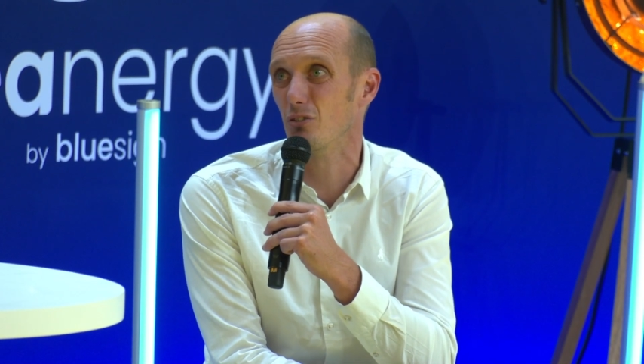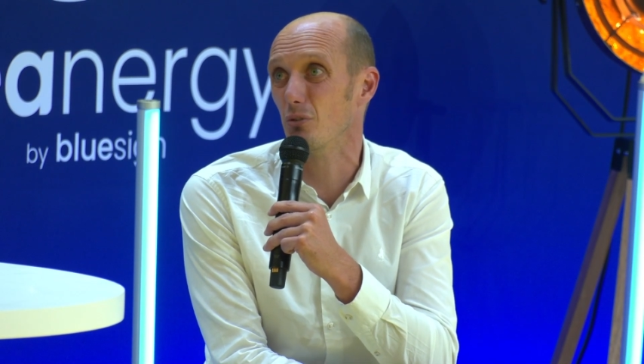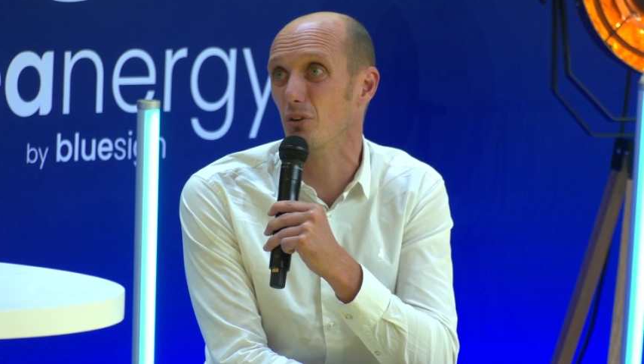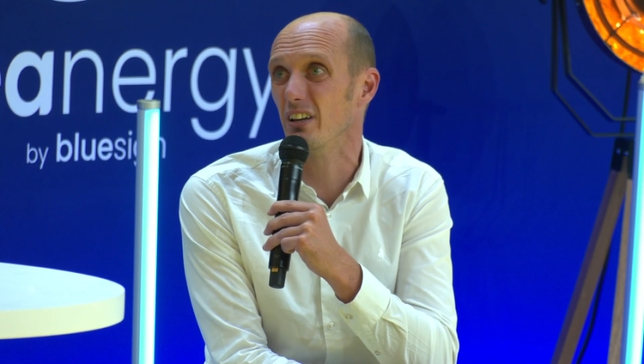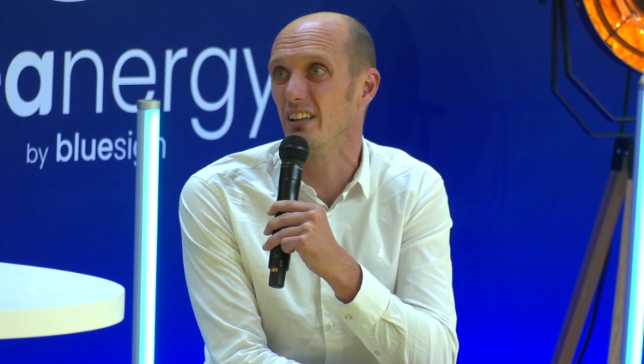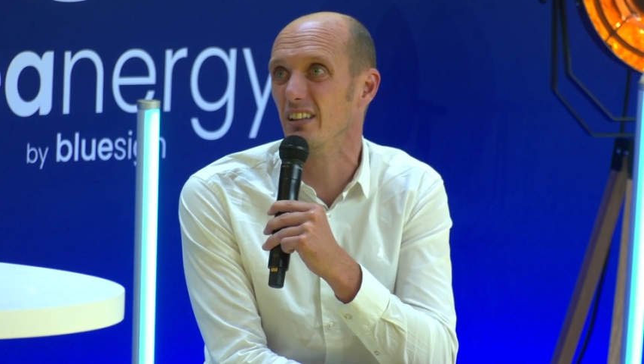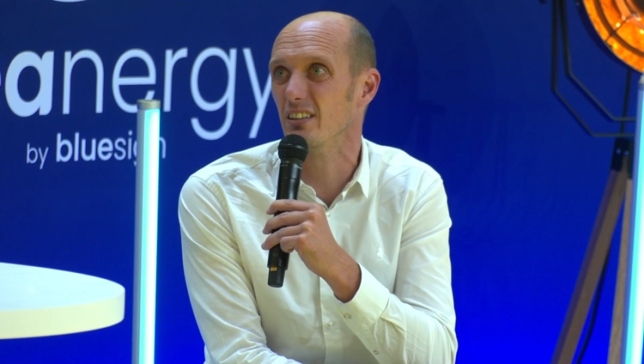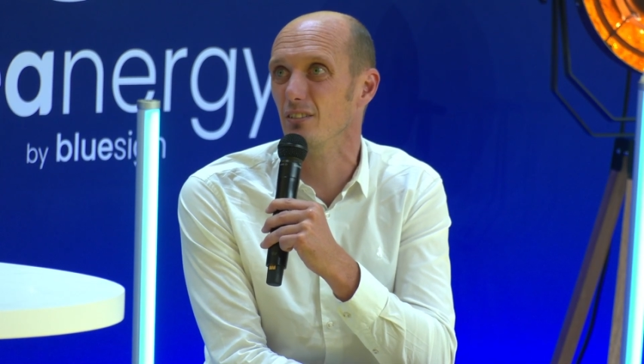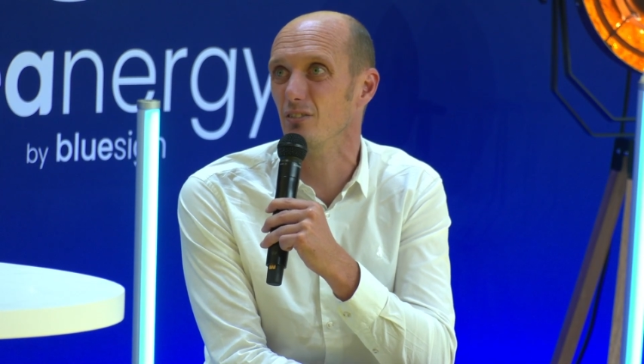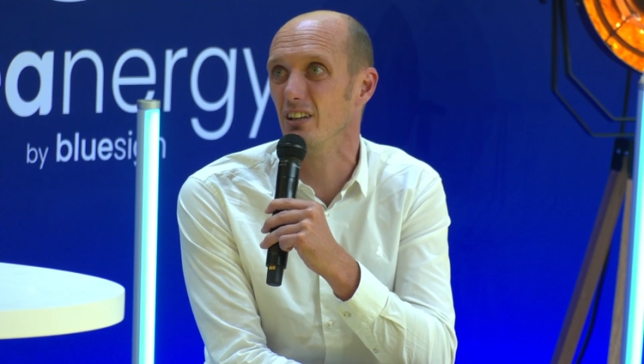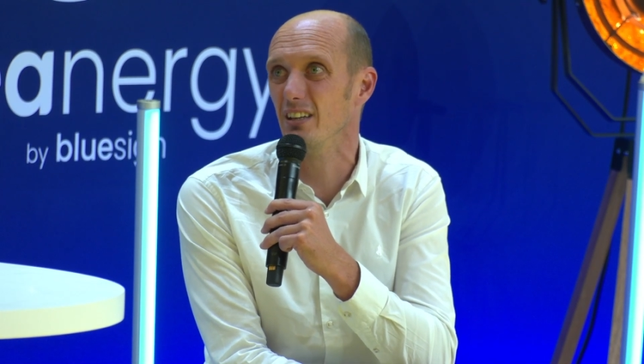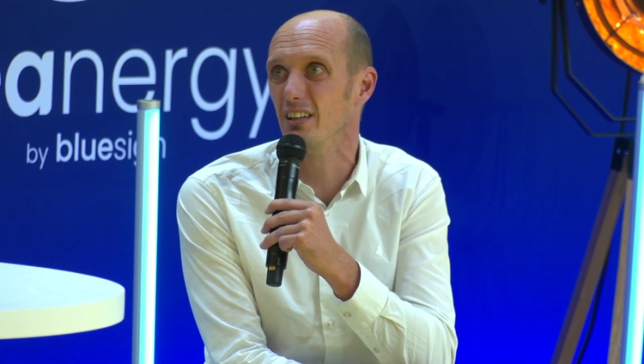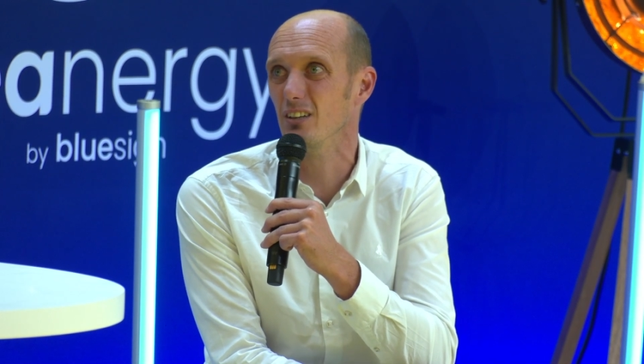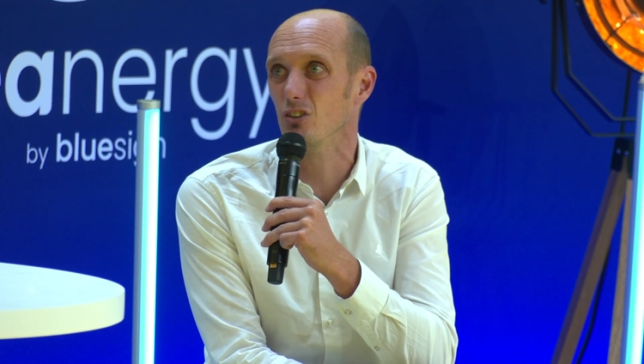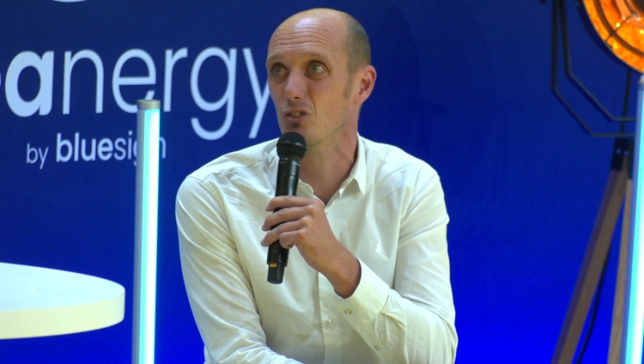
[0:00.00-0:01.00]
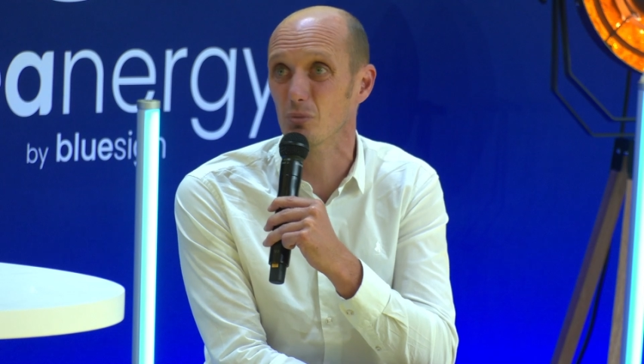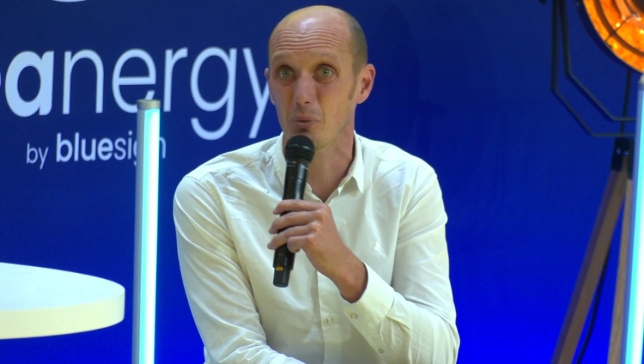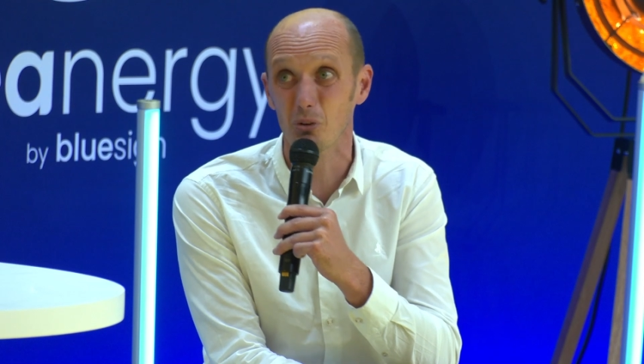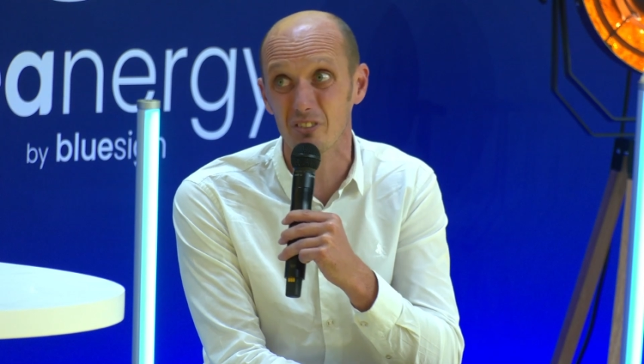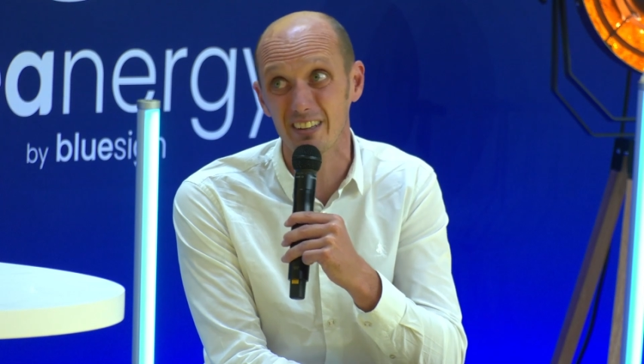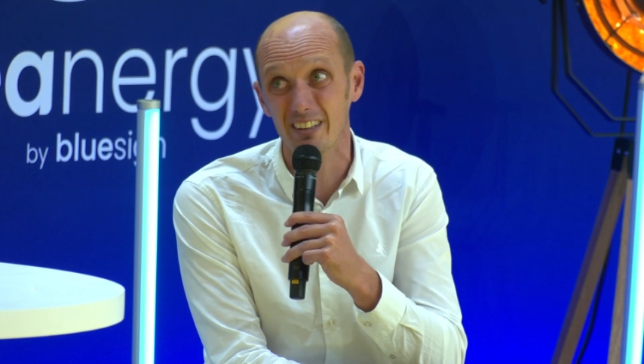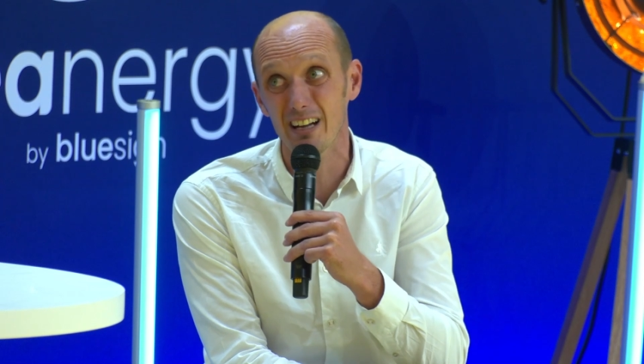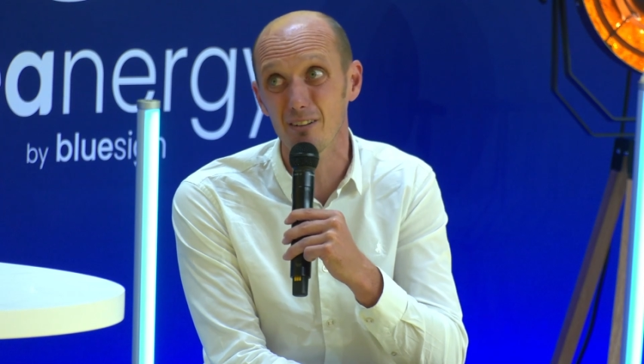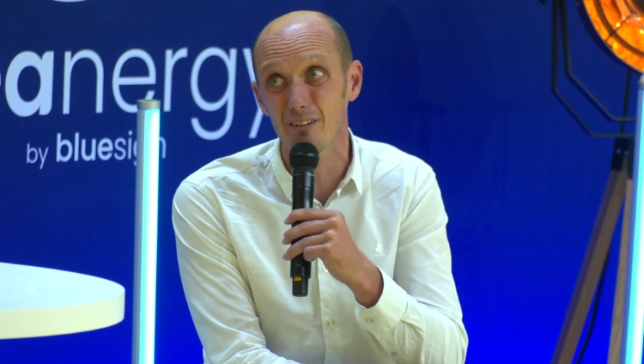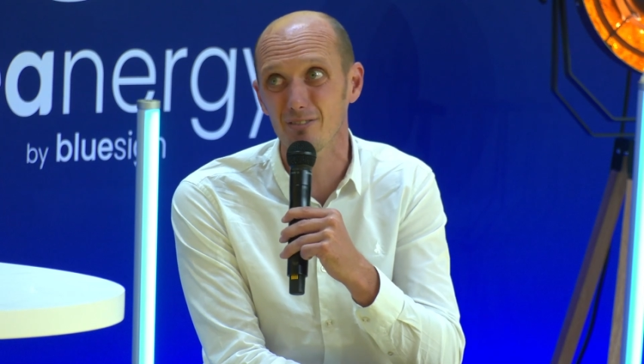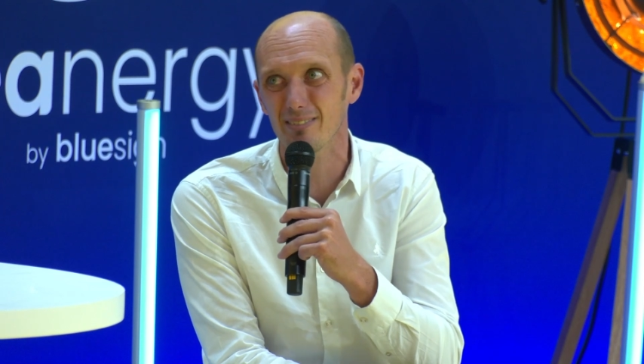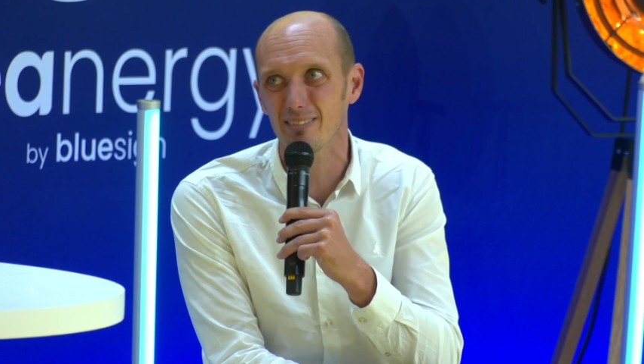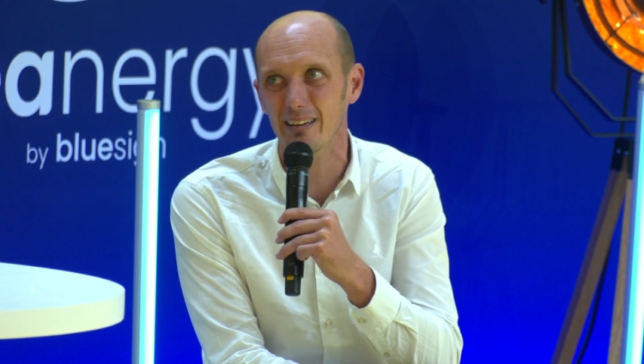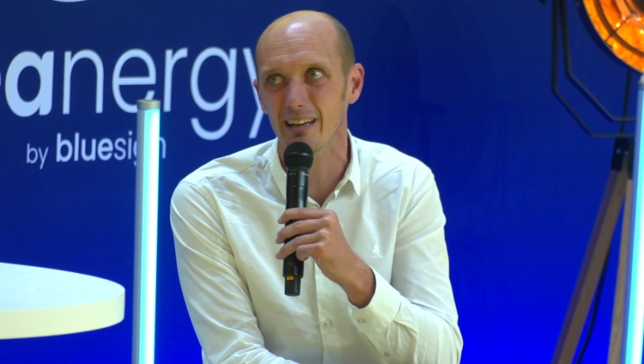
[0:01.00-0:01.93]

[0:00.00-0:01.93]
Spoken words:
relatively small staff